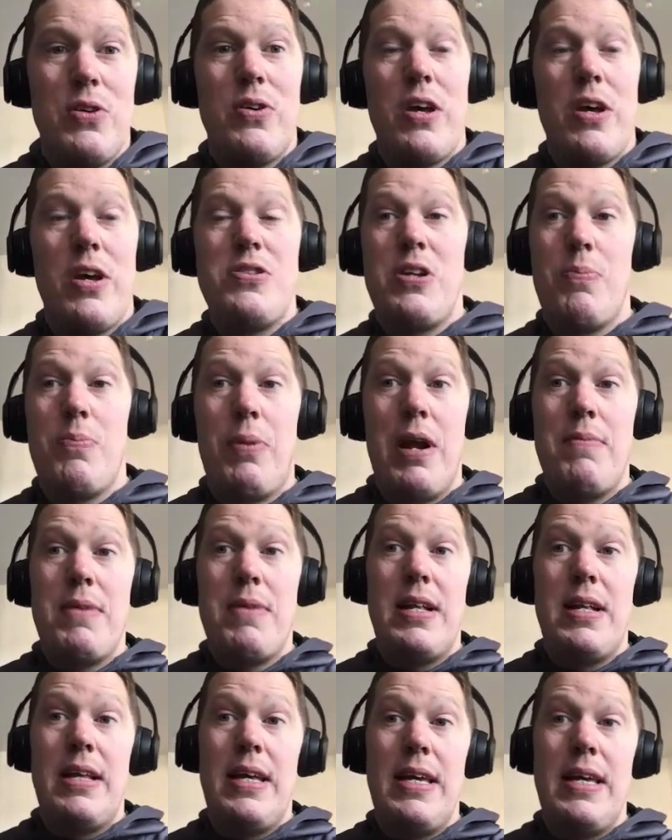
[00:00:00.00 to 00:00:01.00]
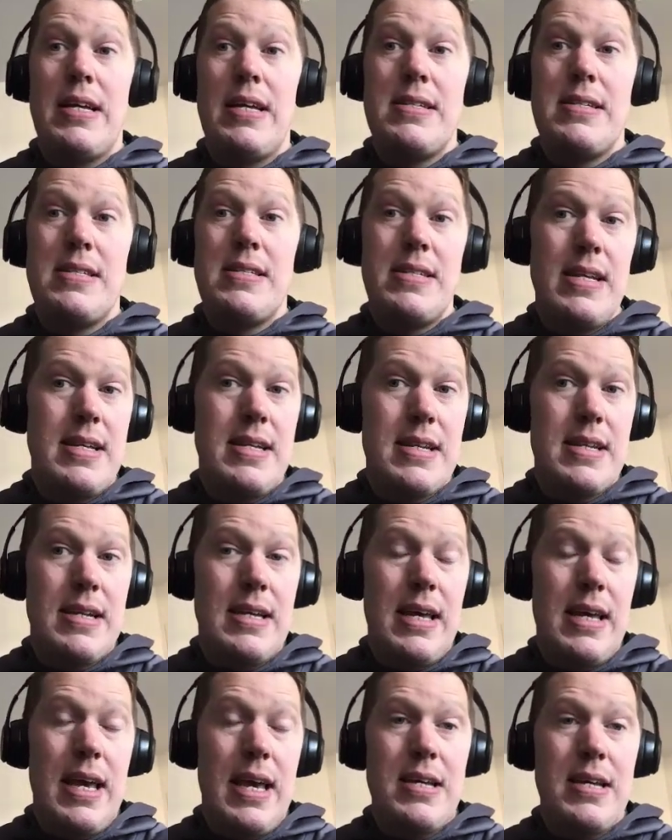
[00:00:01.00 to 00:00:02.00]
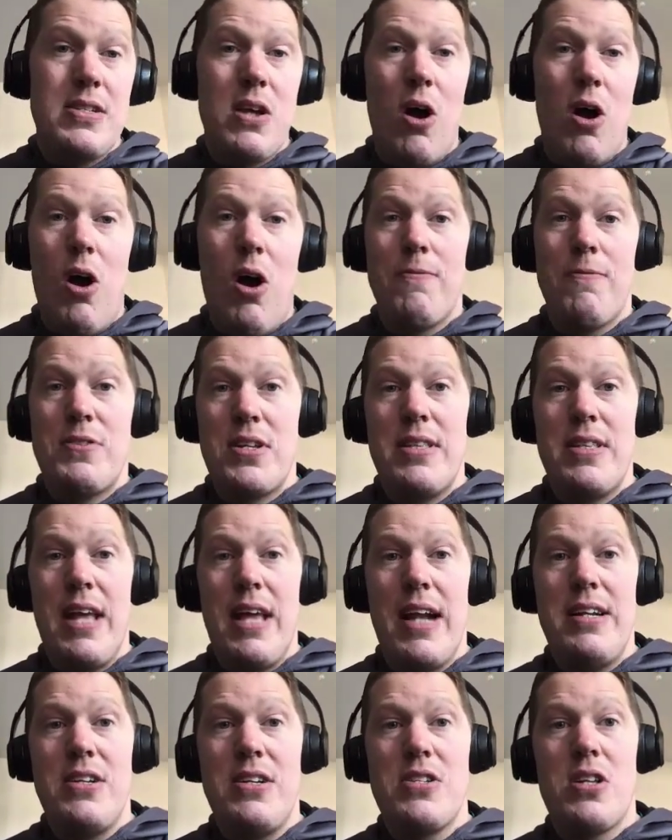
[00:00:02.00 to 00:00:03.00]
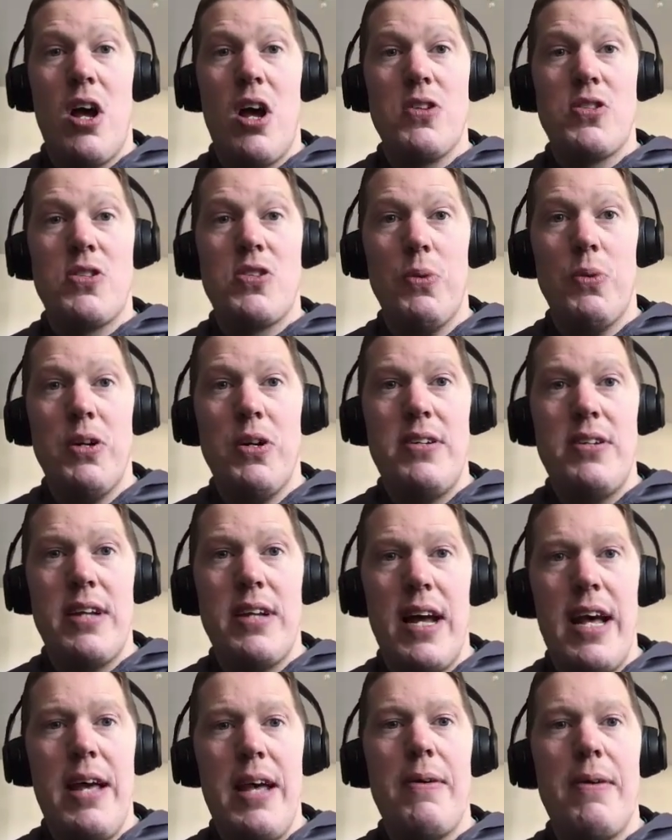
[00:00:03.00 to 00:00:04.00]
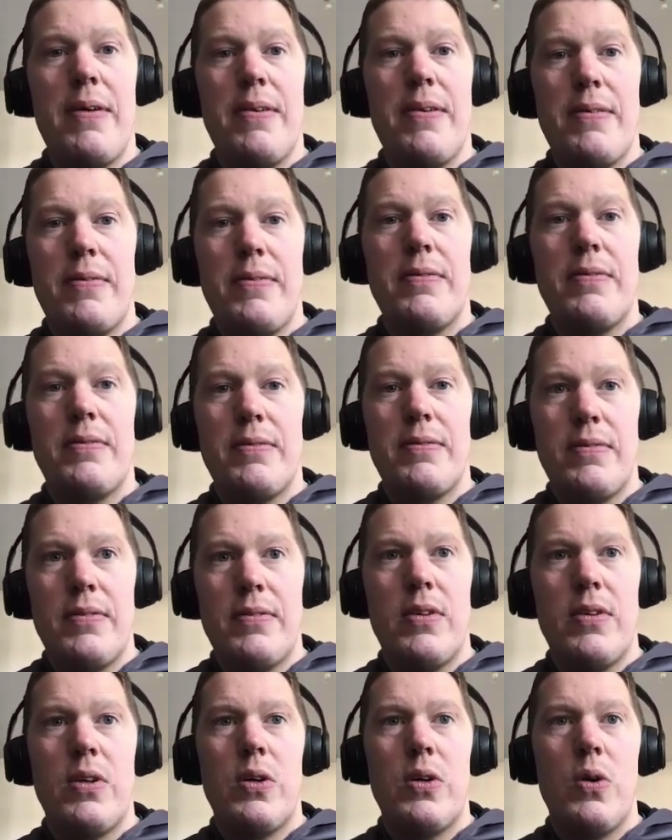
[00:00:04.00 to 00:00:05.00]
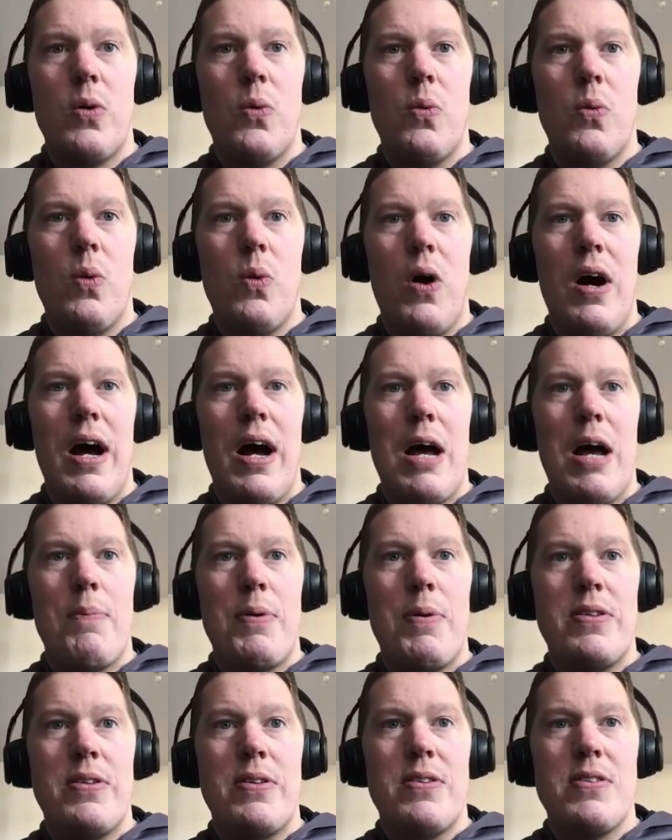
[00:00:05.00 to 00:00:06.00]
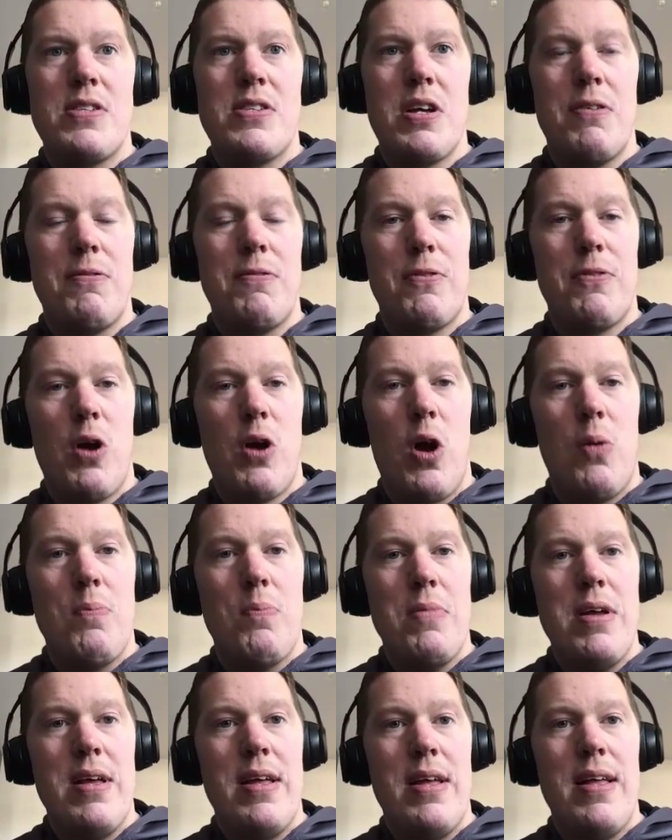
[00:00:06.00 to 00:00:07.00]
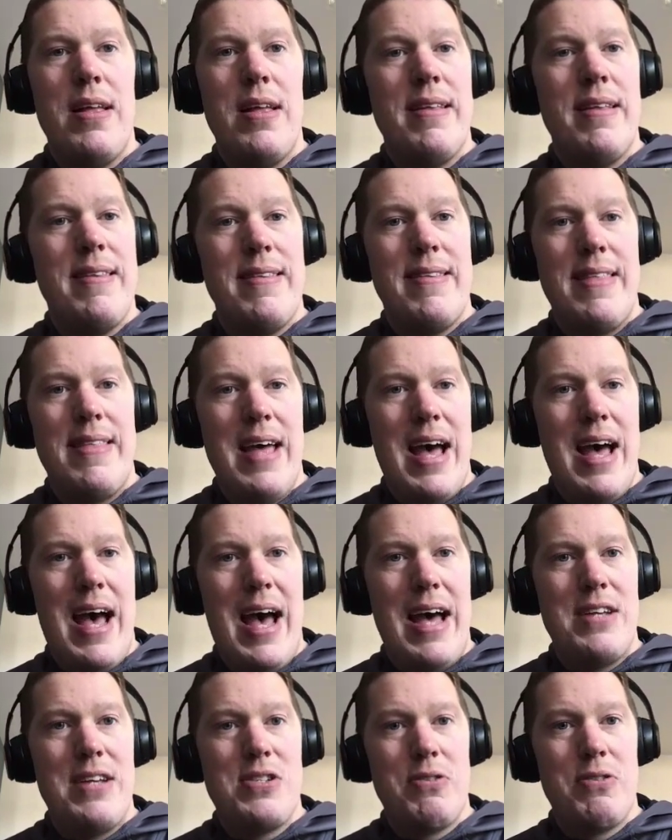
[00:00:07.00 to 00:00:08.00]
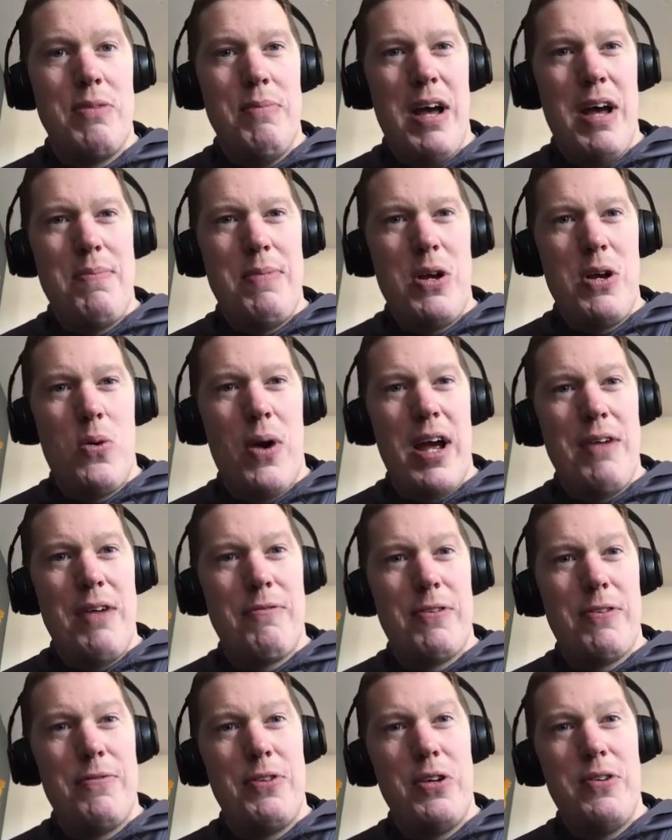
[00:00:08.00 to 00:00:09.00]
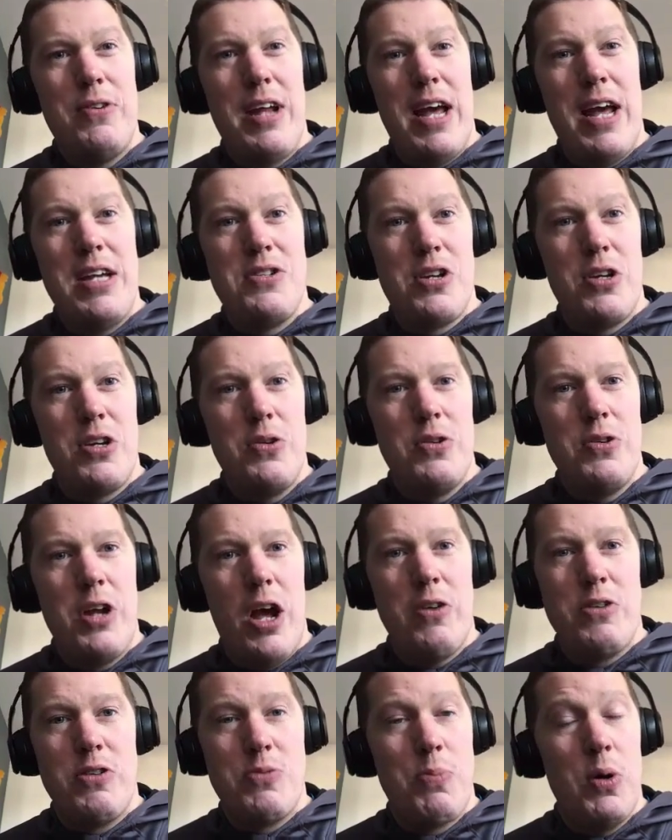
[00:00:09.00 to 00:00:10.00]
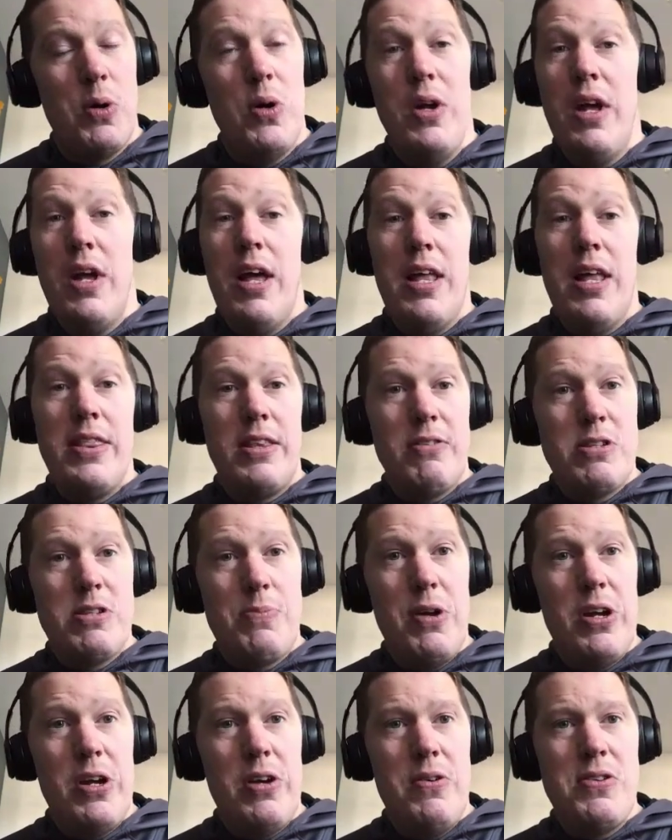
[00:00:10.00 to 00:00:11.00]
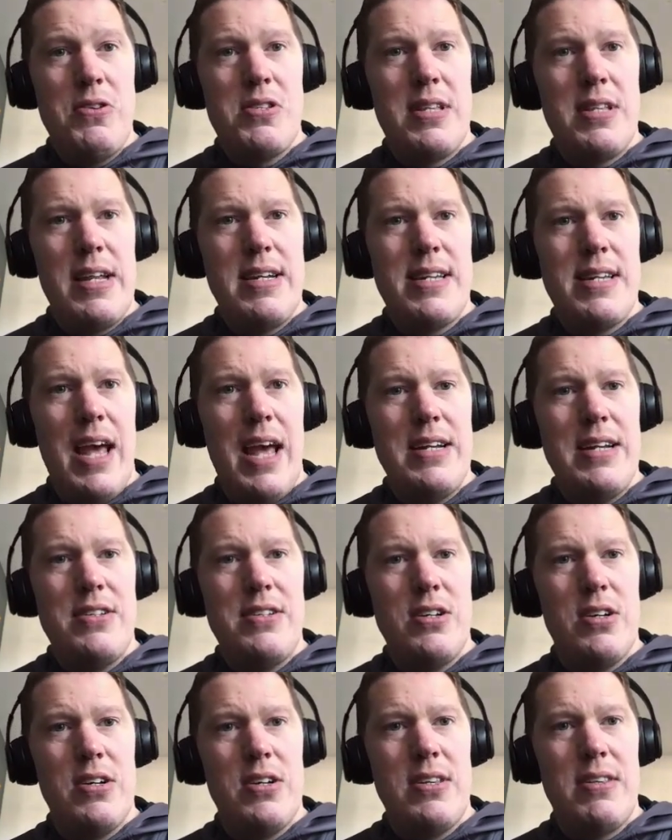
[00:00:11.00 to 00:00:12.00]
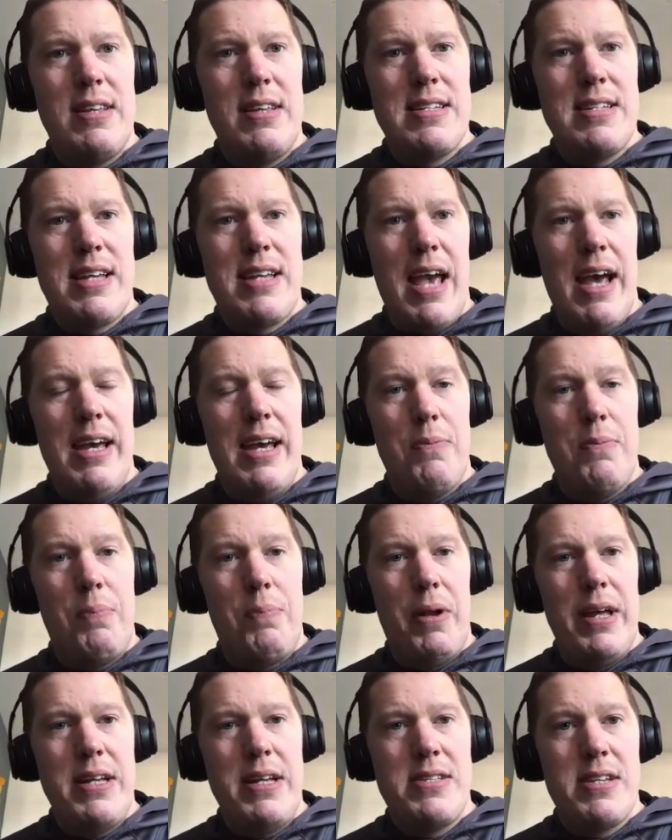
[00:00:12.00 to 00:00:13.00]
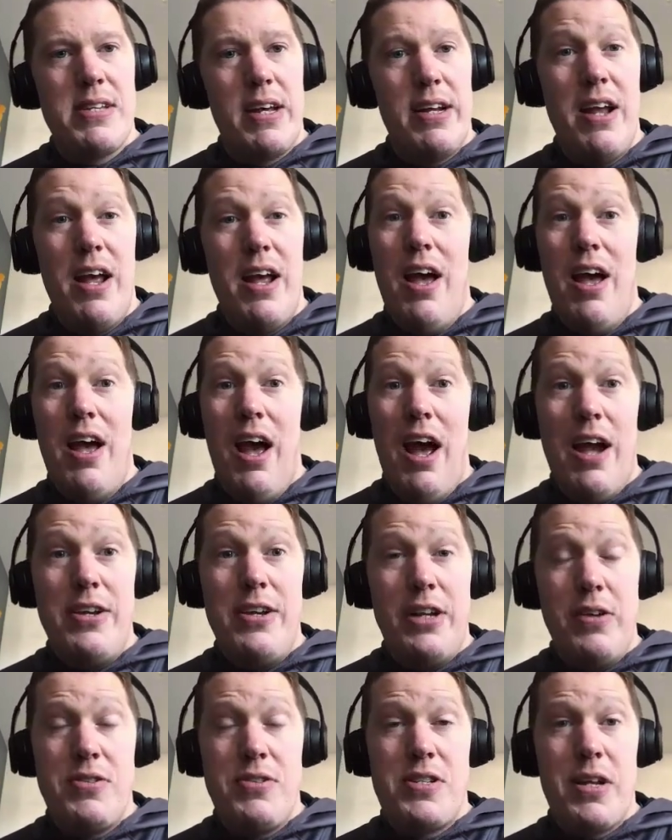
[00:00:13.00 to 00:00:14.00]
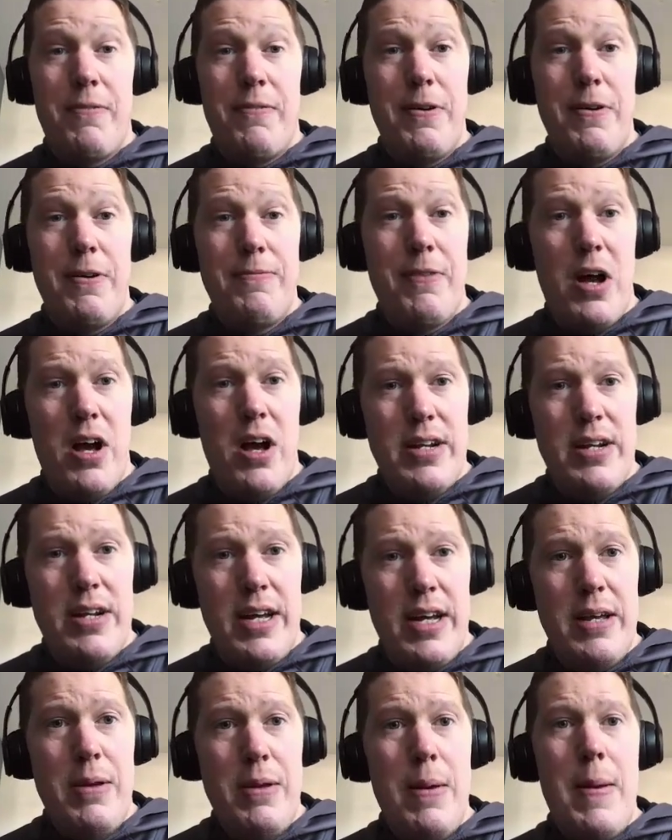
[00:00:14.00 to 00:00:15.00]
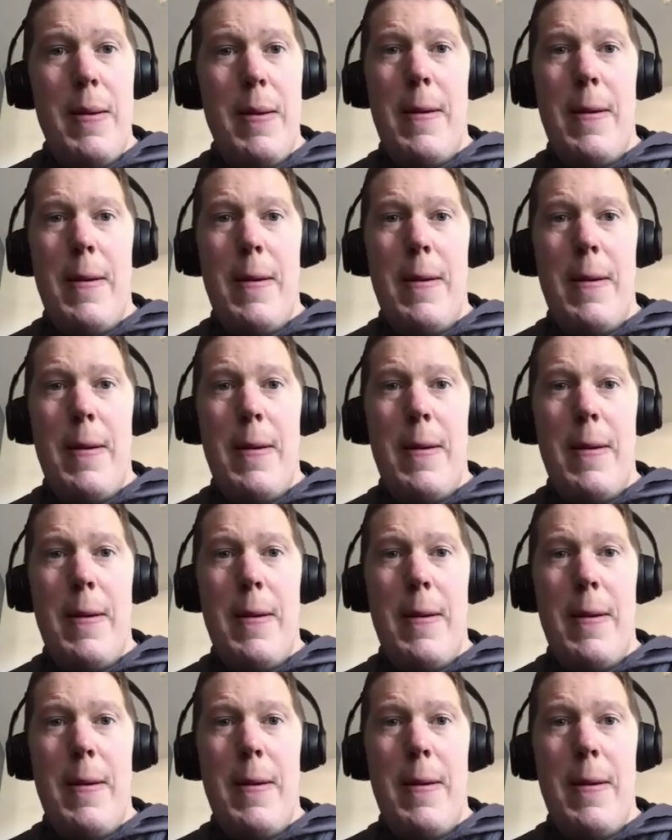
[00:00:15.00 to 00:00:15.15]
of August, your Premier League season kicks off. So then you start to wonder what happens from there. So it might be quiet for a few days, who knows? But there's moves, things getting done, things getting completed. And Yusuf Fofana,